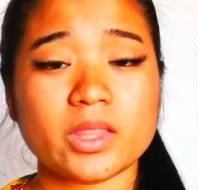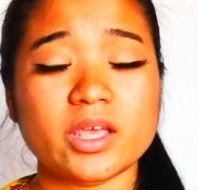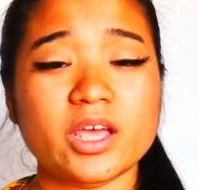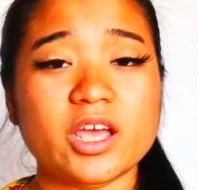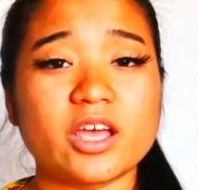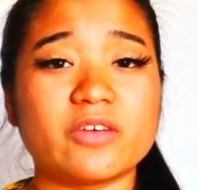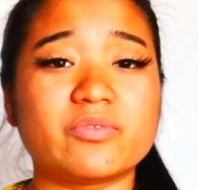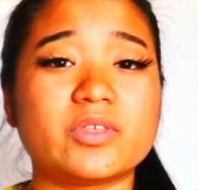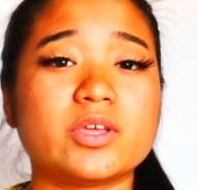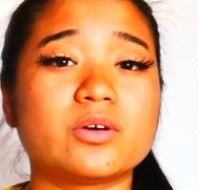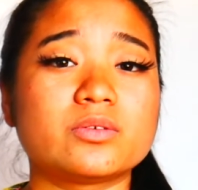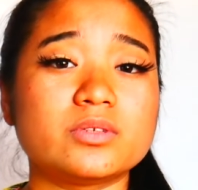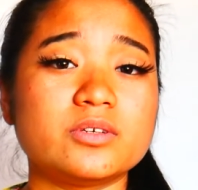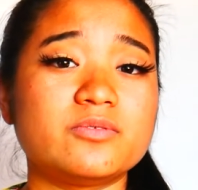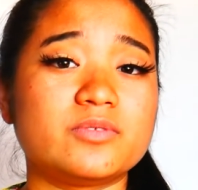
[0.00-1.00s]
If the
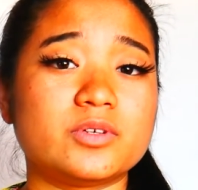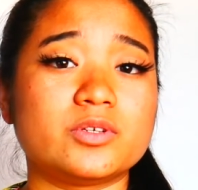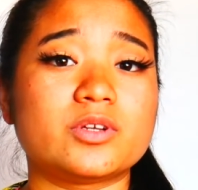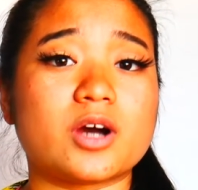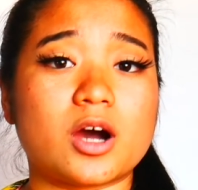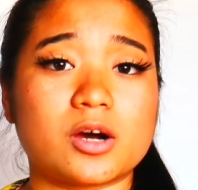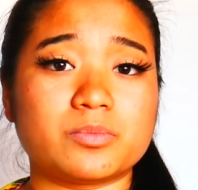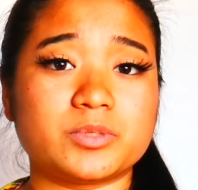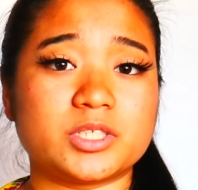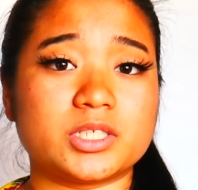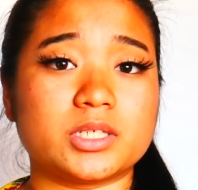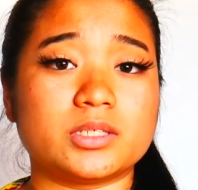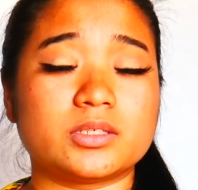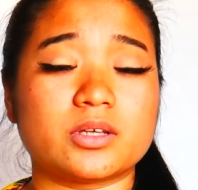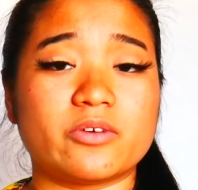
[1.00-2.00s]
only food
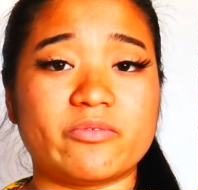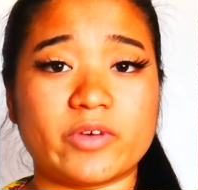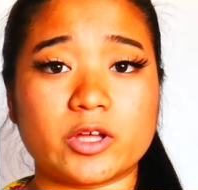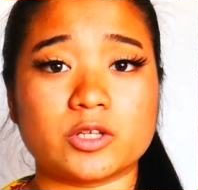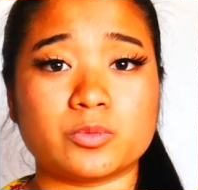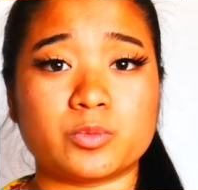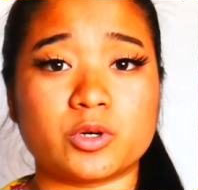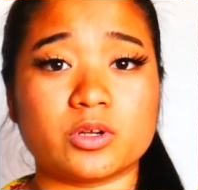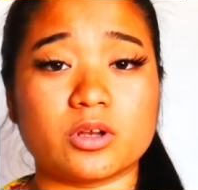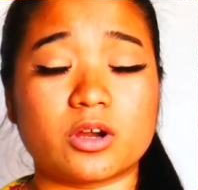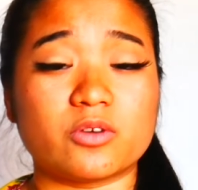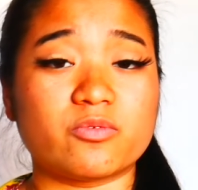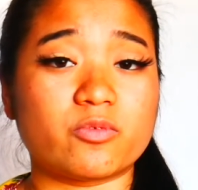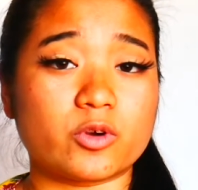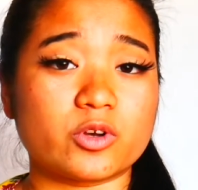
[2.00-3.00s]
options available are
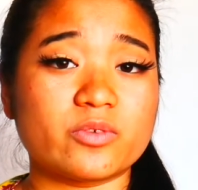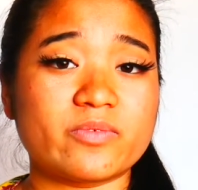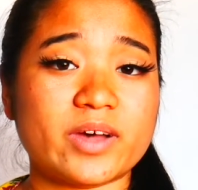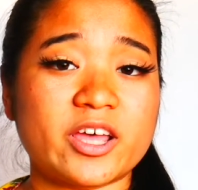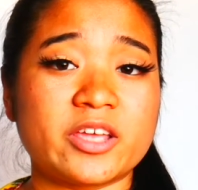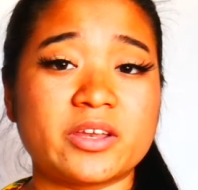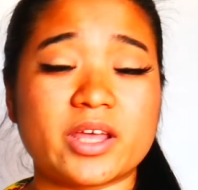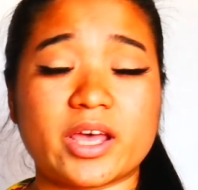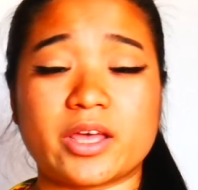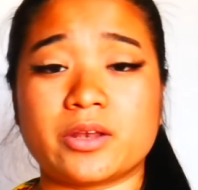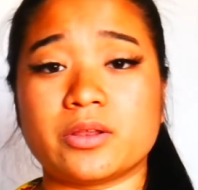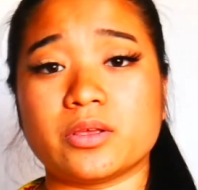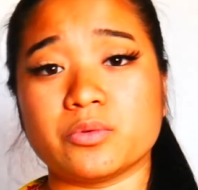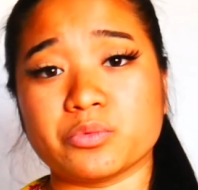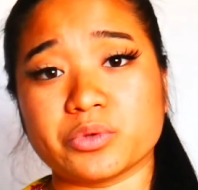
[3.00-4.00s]
fortified and
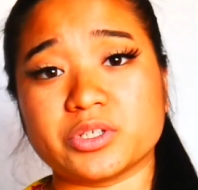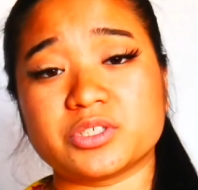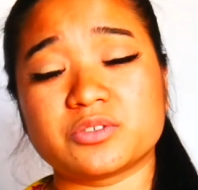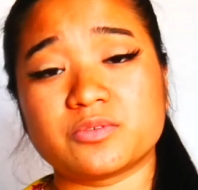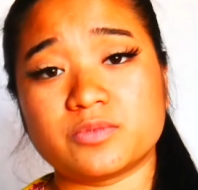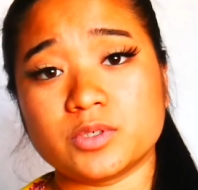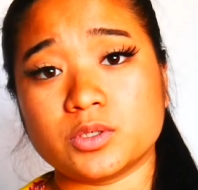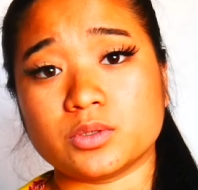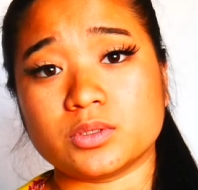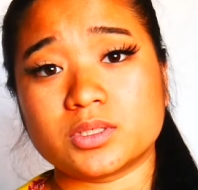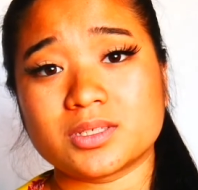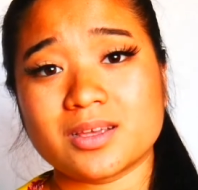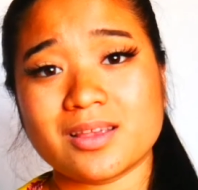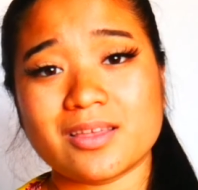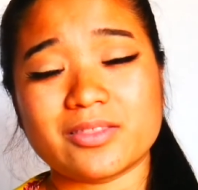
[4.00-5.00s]
enriched foods,
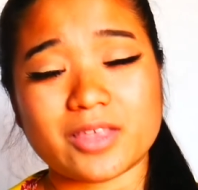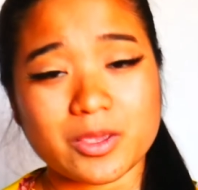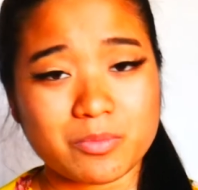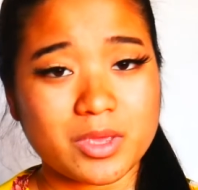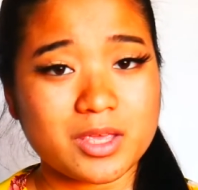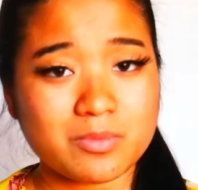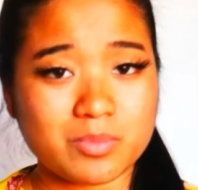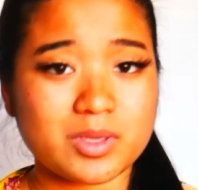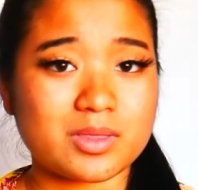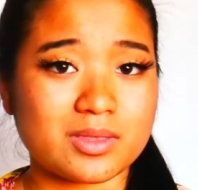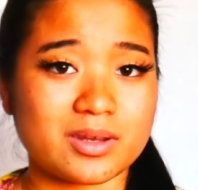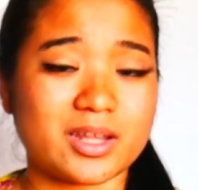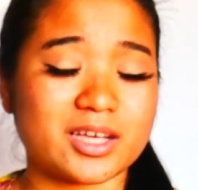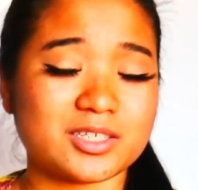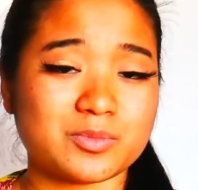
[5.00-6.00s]
they may be the
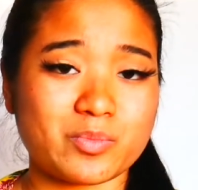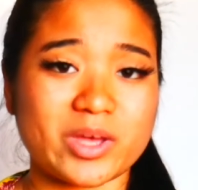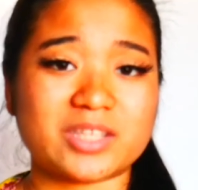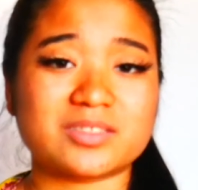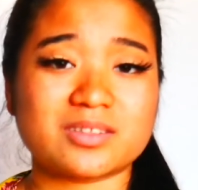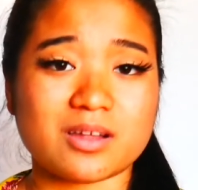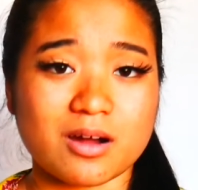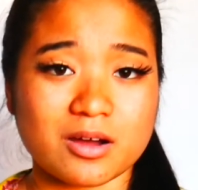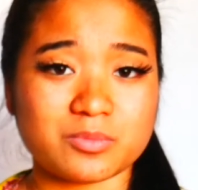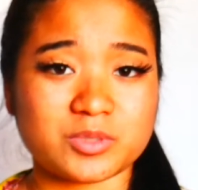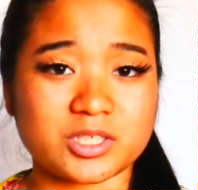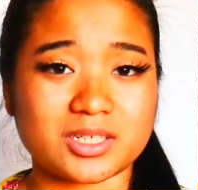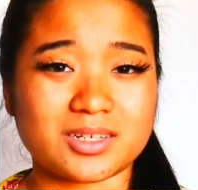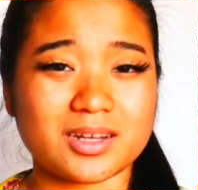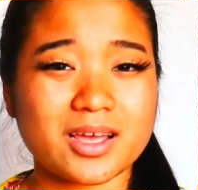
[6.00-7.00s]
next best
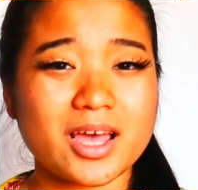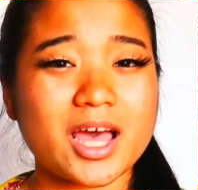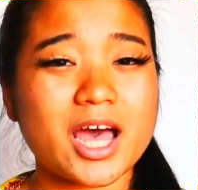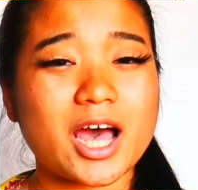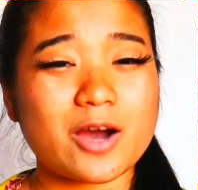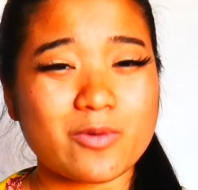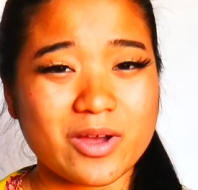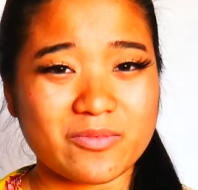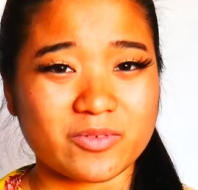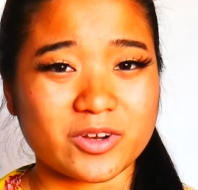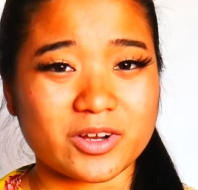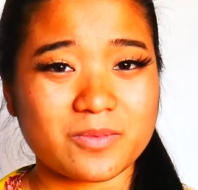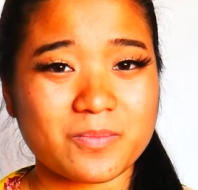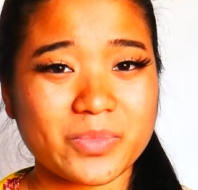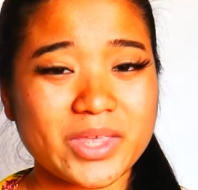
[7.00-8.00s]
option.
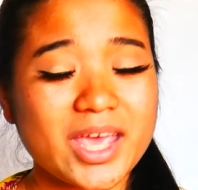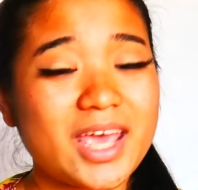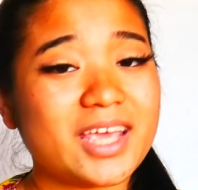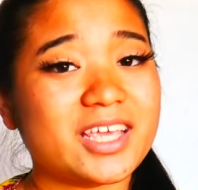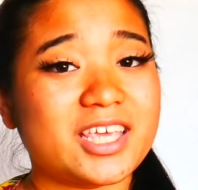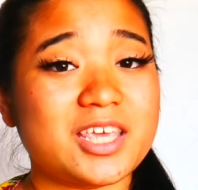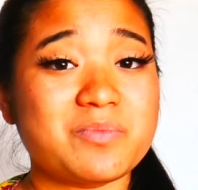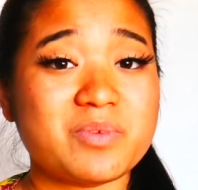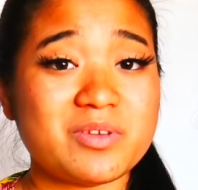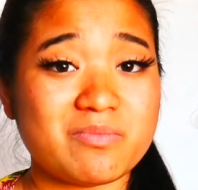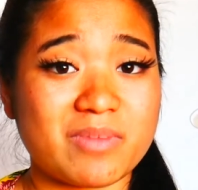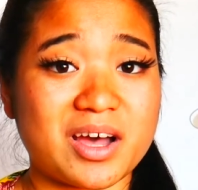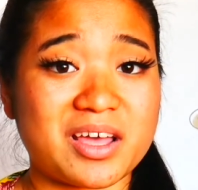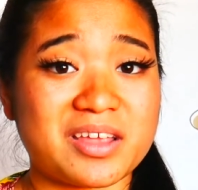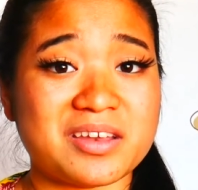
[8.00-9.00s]
However, keep in
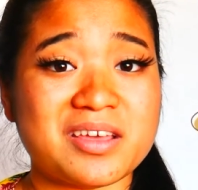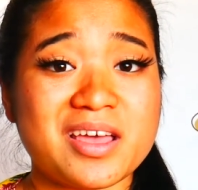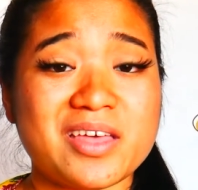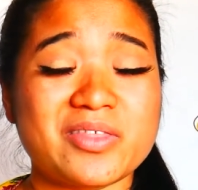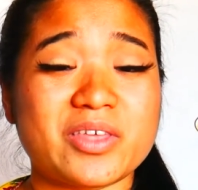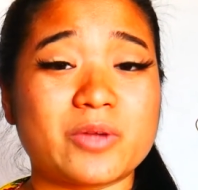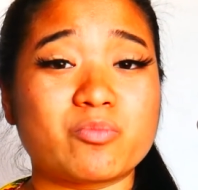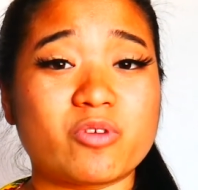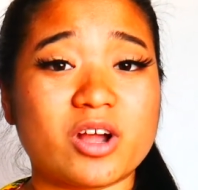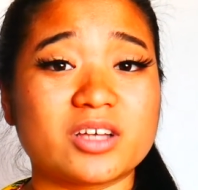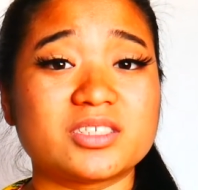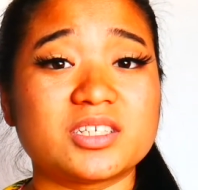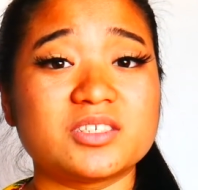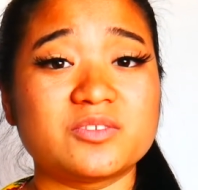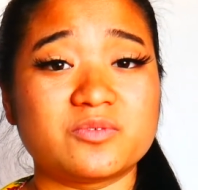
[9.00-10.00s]
mind that
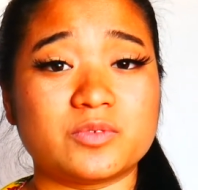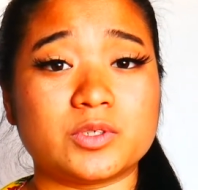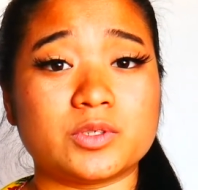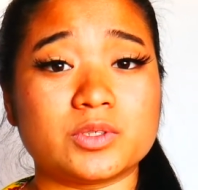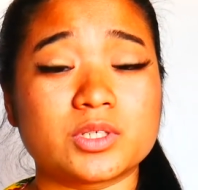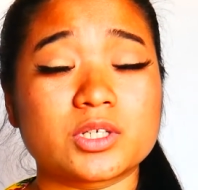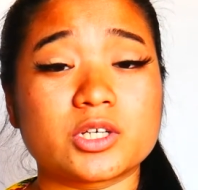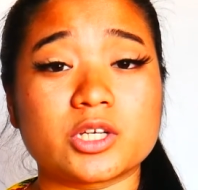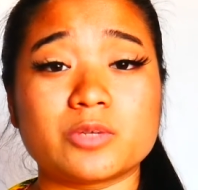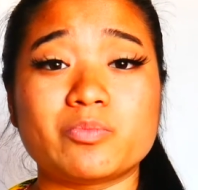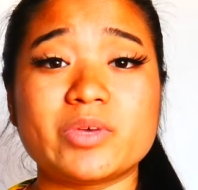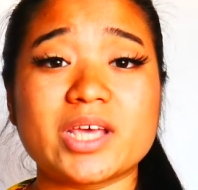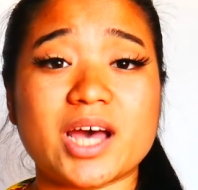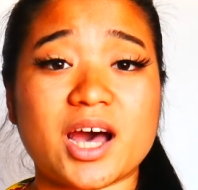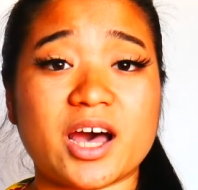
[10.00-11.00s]
processed foods could be
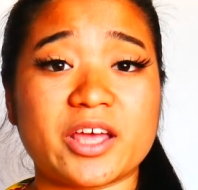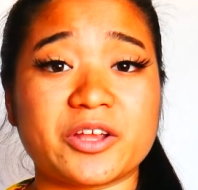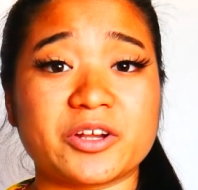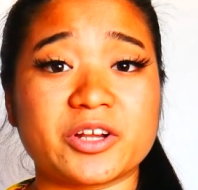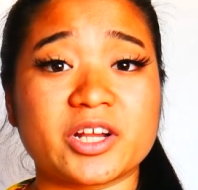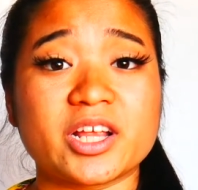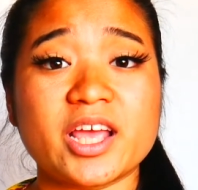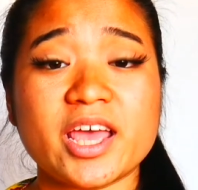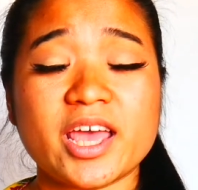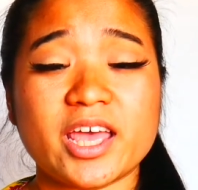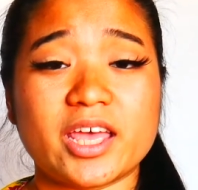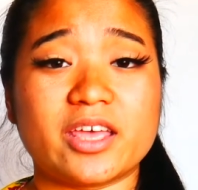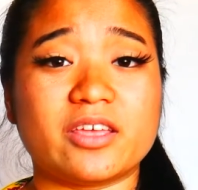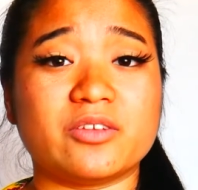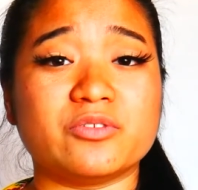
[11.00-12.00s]
higher in